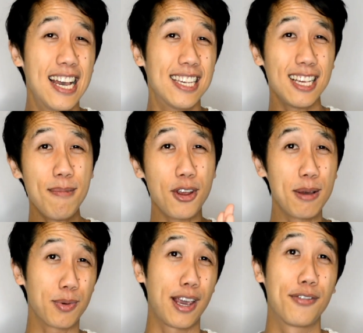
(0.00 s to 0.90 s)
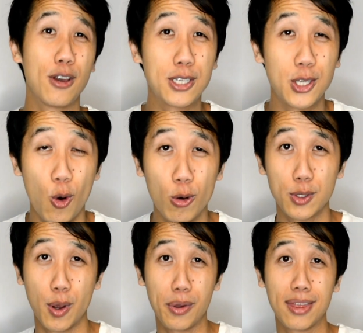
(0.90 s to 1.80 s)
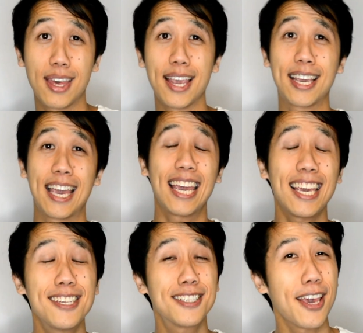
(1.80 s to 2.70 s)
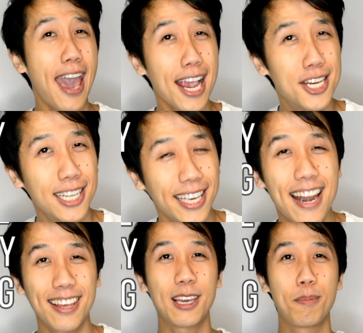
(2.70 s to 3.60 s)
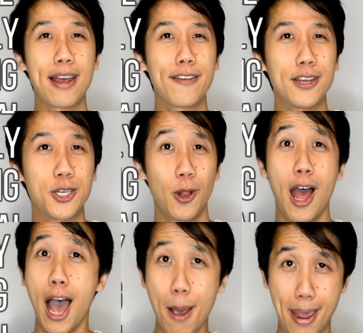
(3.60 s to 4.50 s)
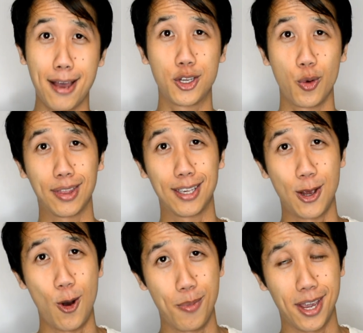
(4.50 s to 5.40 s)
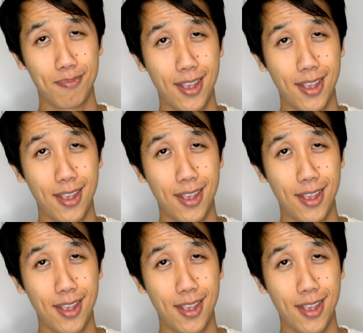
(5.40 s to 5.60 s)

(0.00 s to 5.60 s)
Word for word: sometimes we have those thoughts where we think, is there actually anything beneficial about doing this hobby?